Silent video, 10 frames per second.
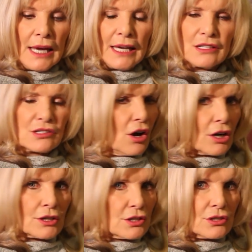And it's
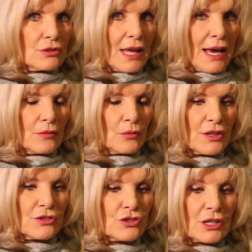hard to do that
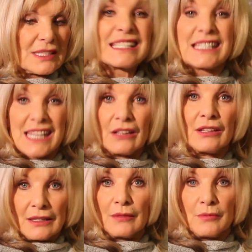with just
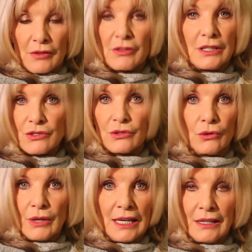telling them that things are
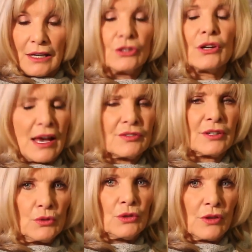okay now. You have to
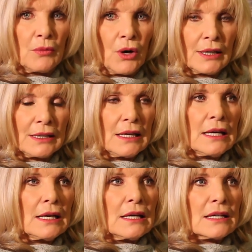move the body.
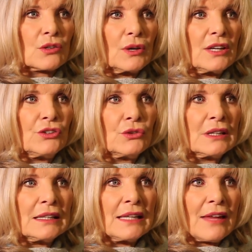So if you
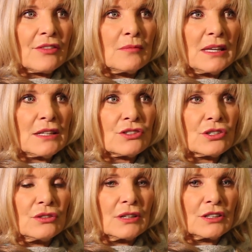can get them
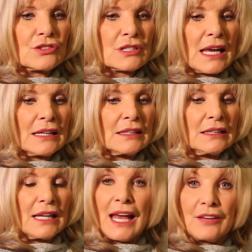into understanding
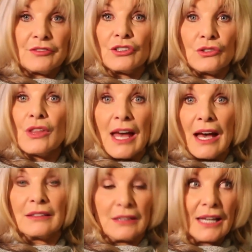they have to do
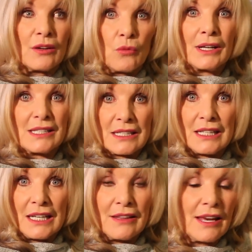that kind of once a
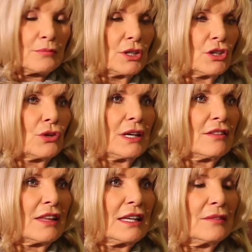day, that'd be a
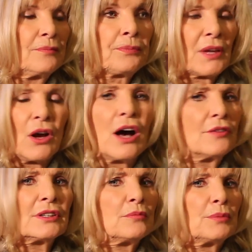great thing.
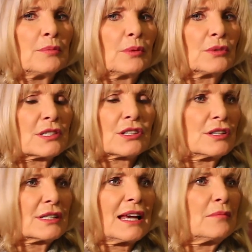Often people will
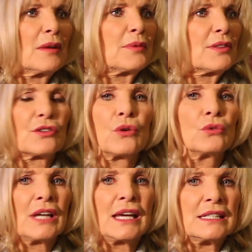start to come up with their
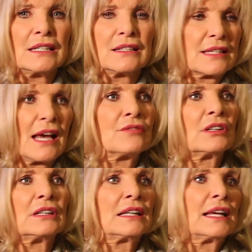own ideas. I
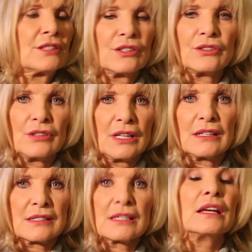really like to do
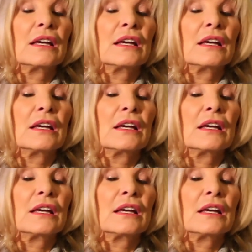this.